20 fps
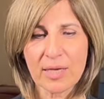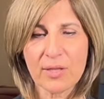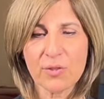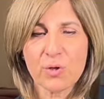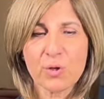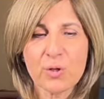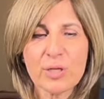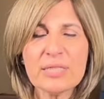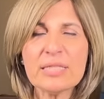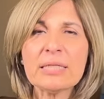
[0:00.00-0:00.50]

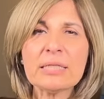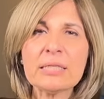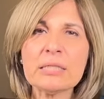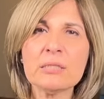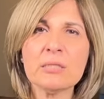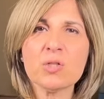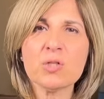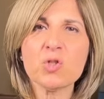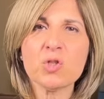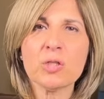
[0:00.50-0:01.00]
There is a
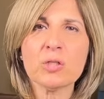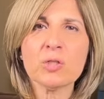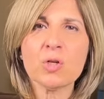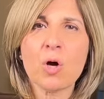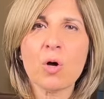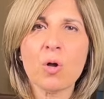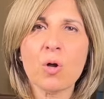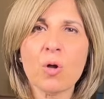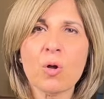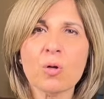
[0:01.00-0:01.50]
condition
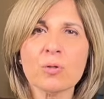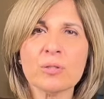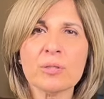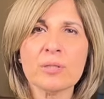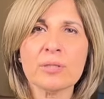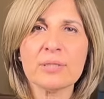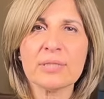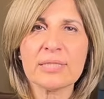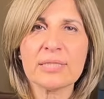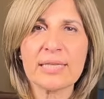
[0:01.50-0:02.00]
called
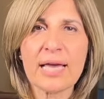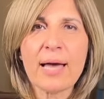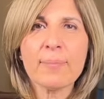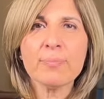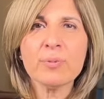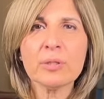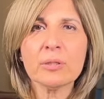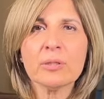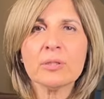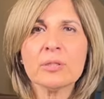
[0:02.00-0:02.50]

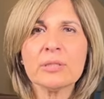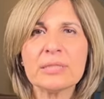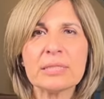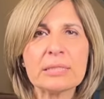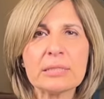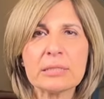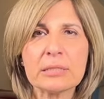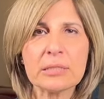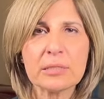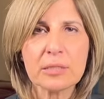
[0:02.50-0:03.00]
scapular
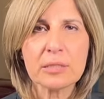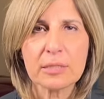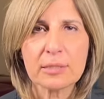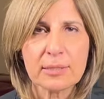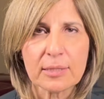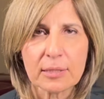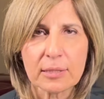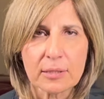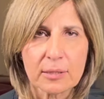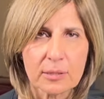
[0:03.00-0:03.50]

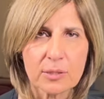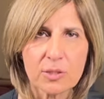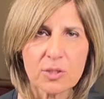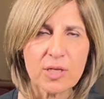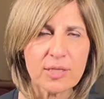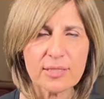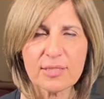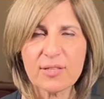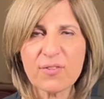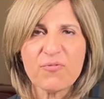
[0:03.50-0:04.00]
dyskinesis,
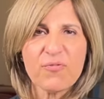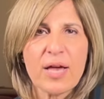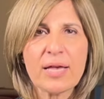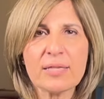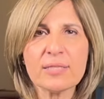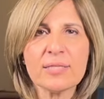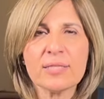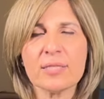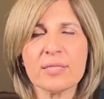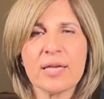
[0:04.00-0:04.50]
just a
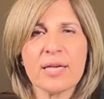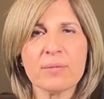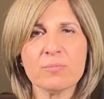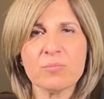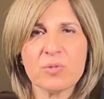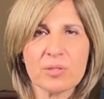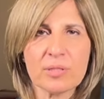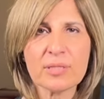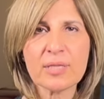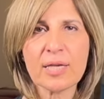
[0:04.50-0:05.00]
fancy name
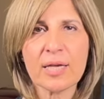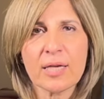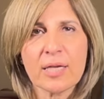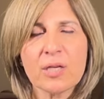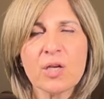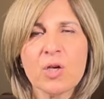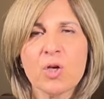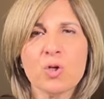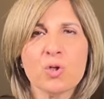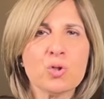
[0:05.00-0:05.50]
to say
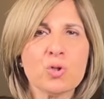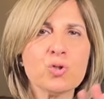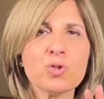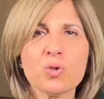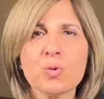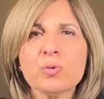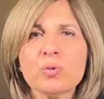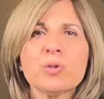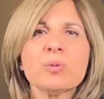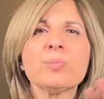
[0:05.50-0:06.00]
your
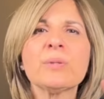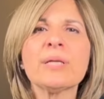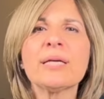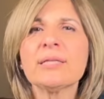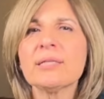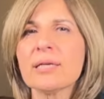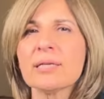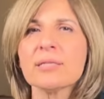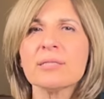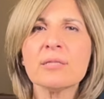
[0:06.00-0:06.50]
shoulder
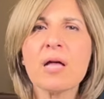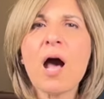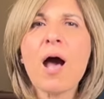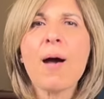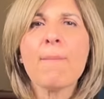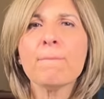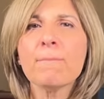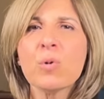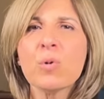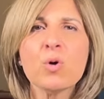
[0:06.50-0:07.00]
blade is
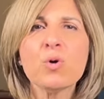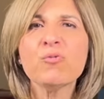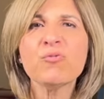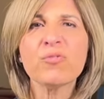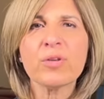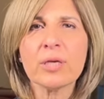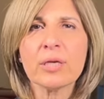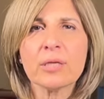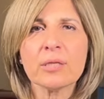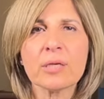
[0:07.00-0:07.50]
not
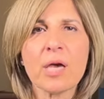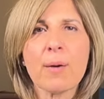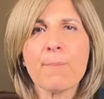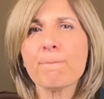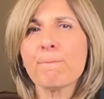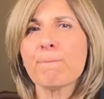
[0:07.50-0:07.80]
moving